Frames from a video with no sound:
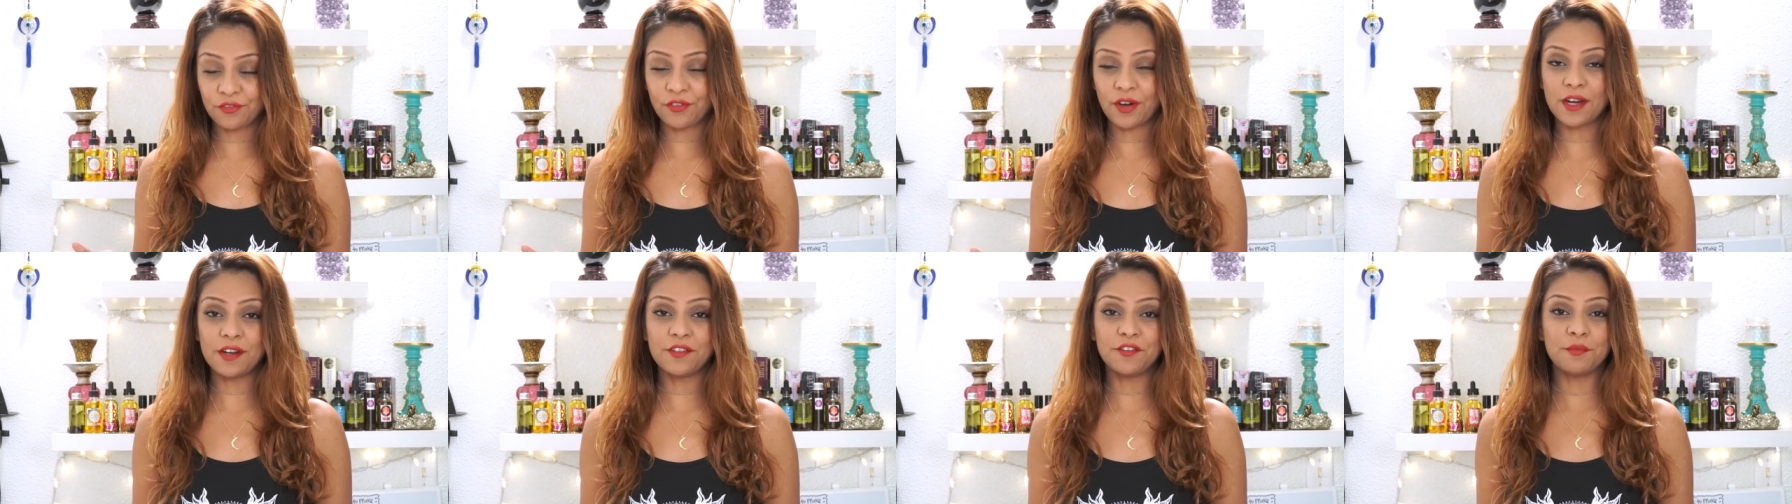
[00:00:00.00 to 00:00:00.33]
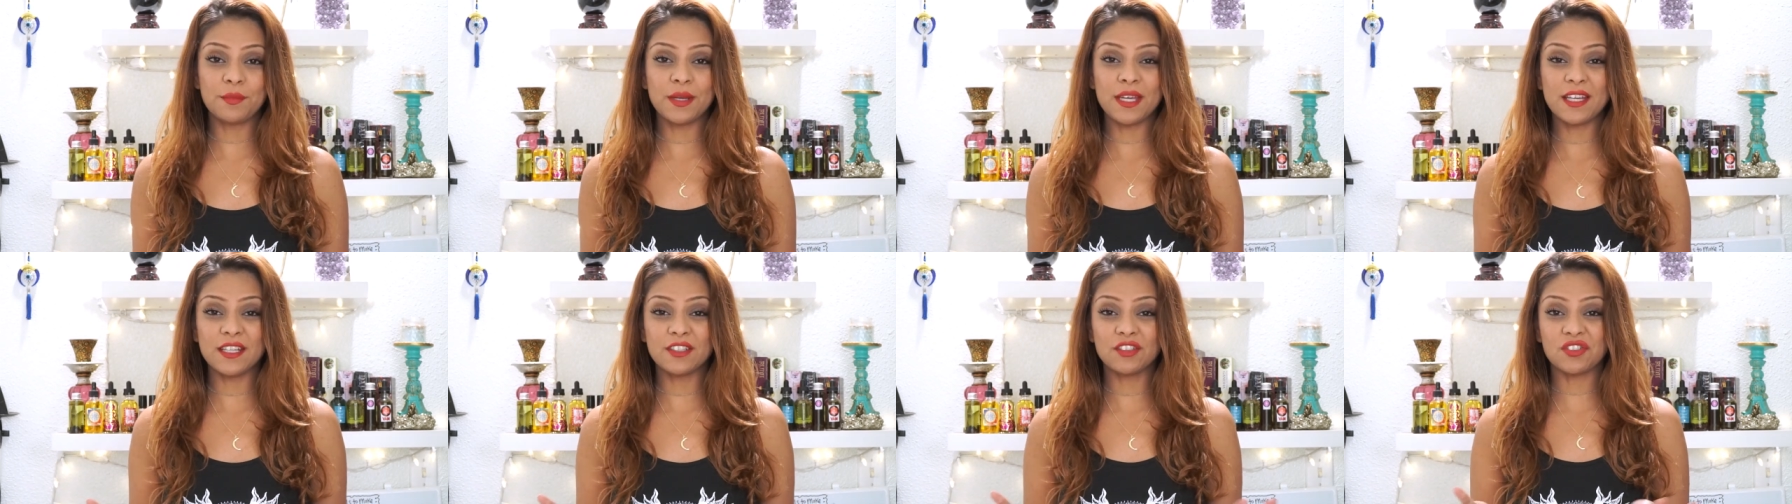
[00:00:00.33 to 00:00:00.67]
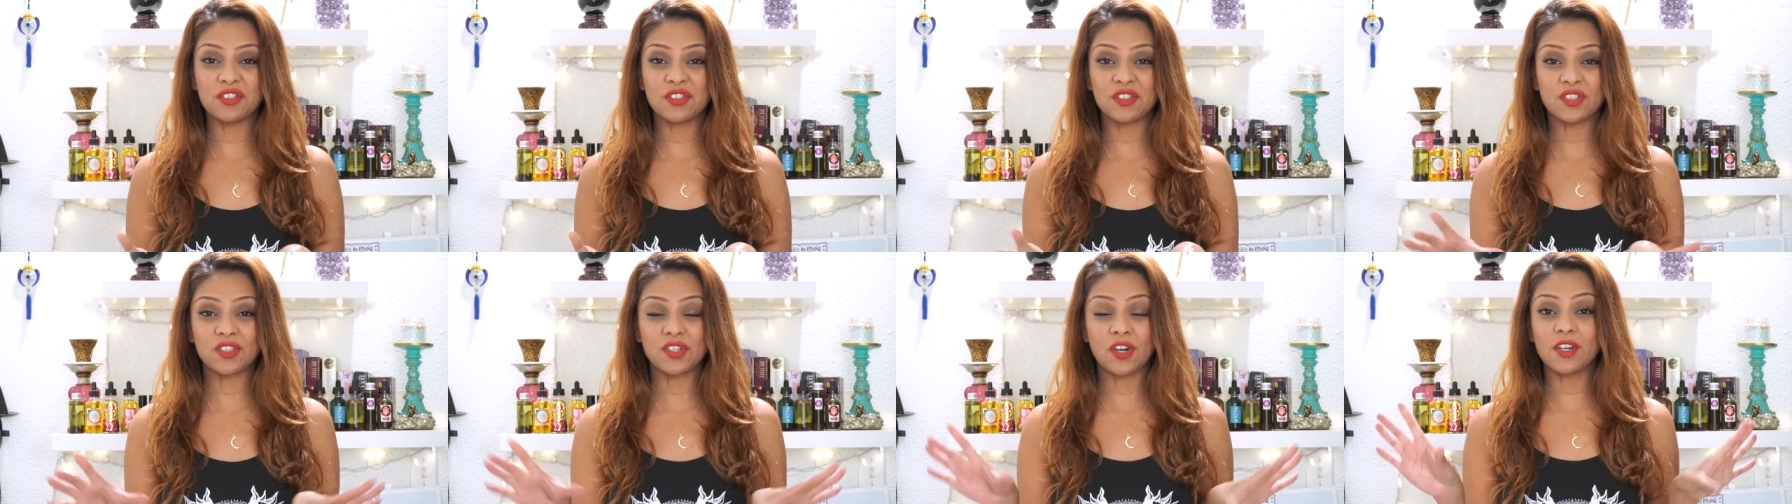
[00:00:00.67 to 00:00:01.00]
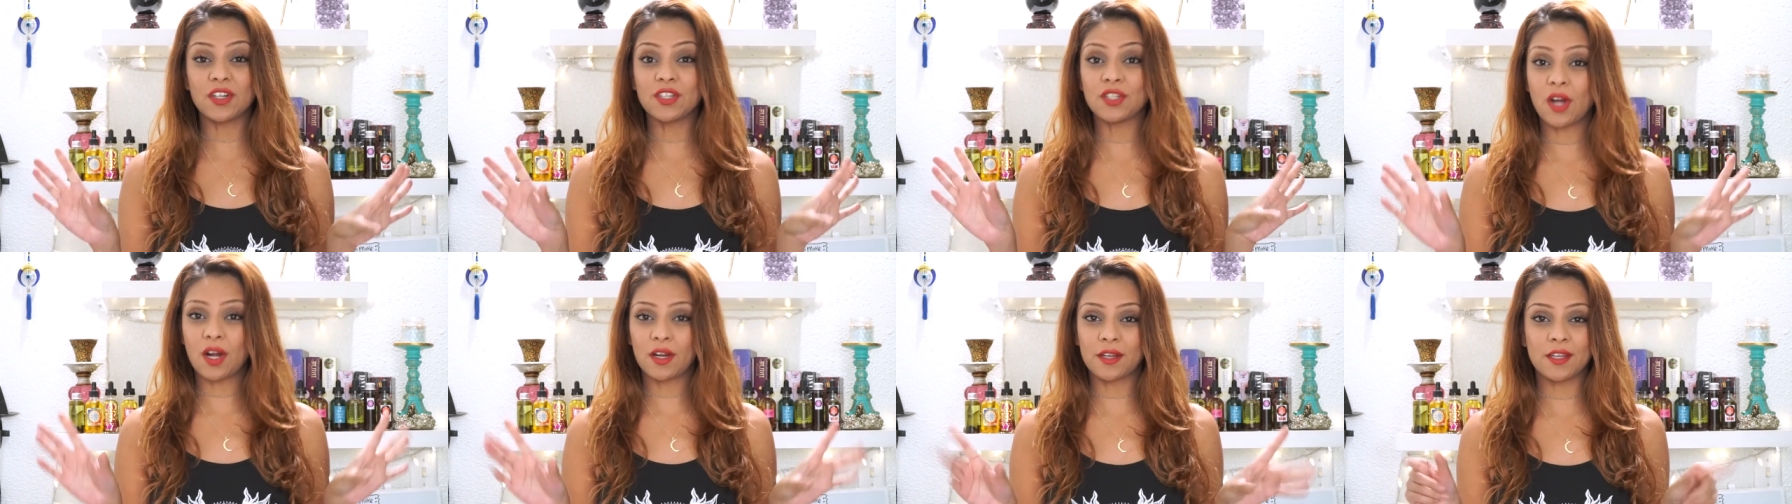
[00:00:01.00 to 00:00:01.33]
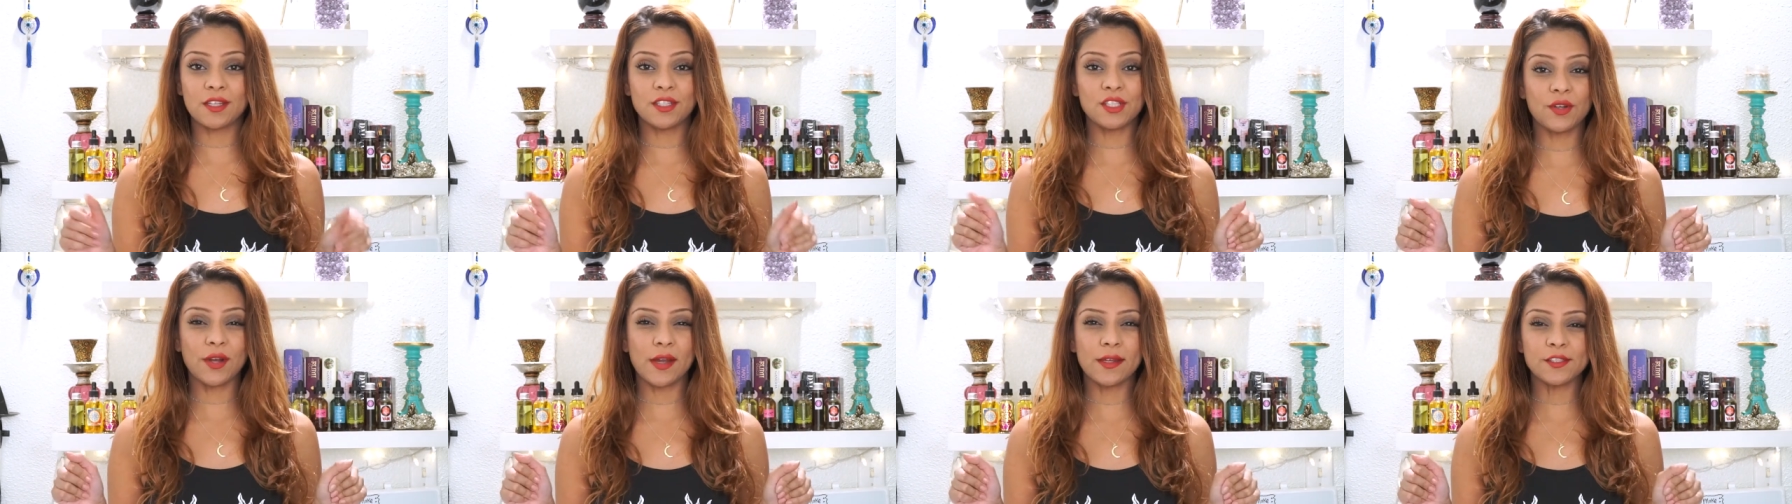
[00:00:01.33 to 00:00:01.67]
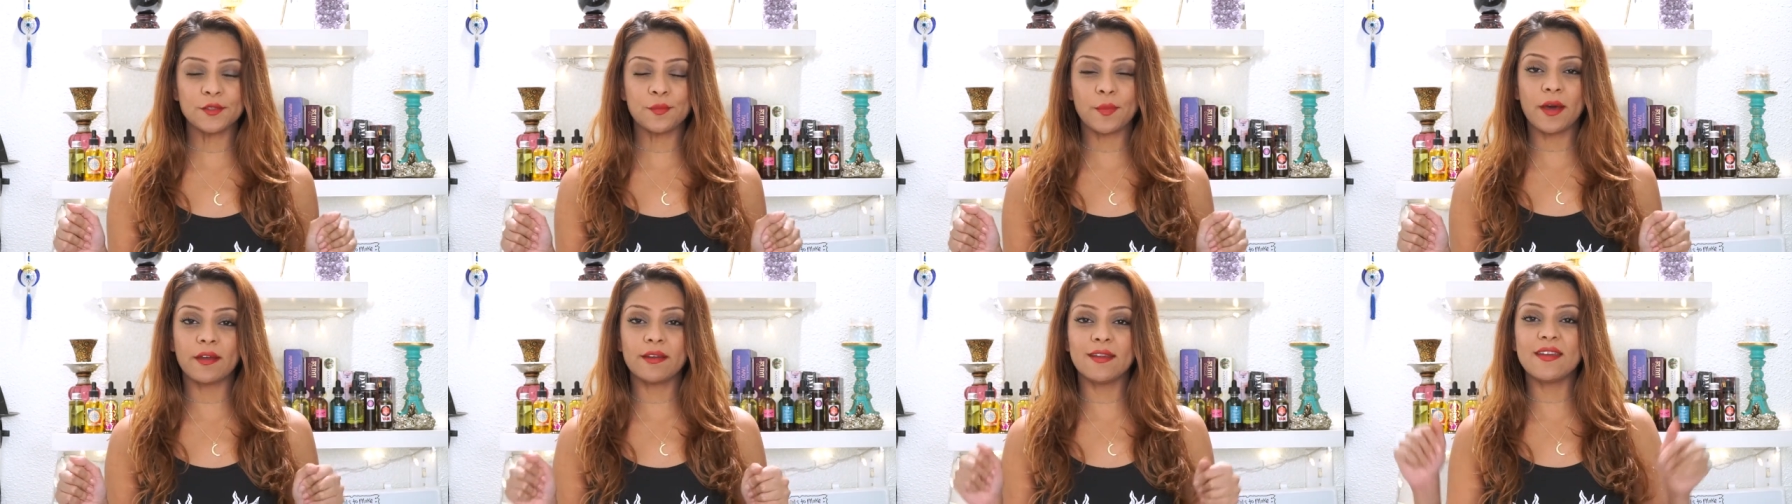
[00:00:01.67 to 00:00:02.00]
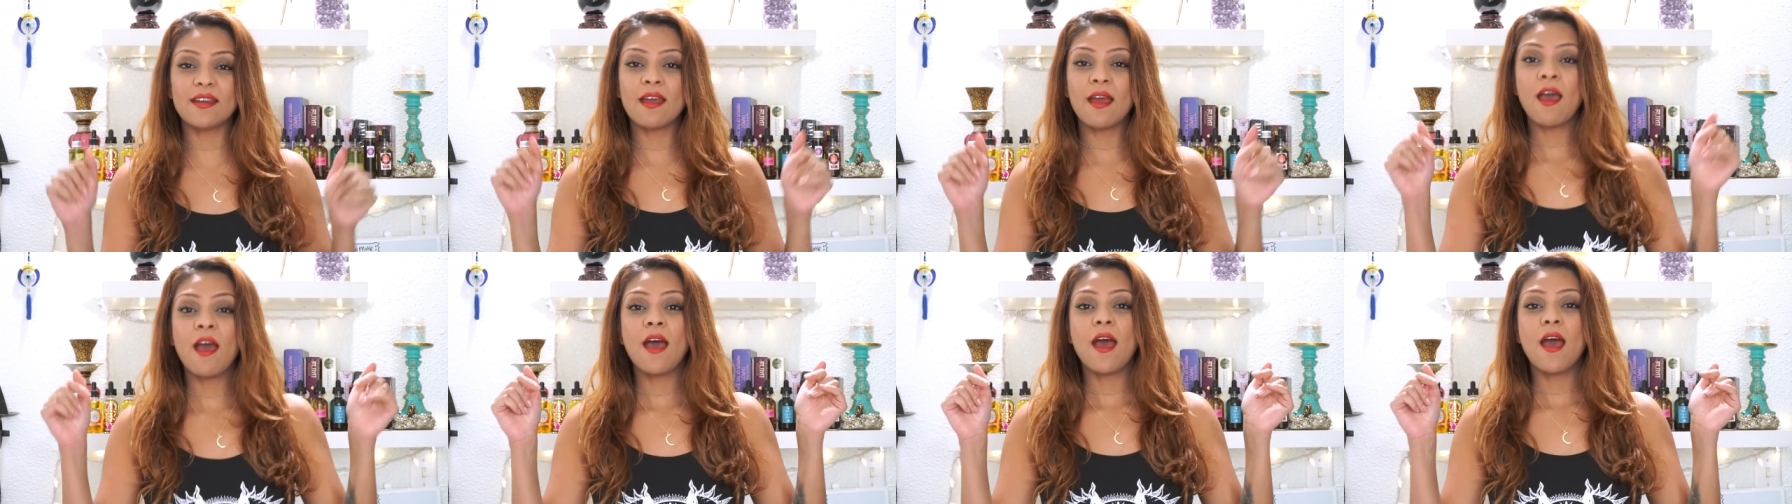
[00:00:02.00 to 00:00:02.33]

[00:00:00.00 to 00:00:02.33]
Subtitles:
front of me and just start talking to you guys about it.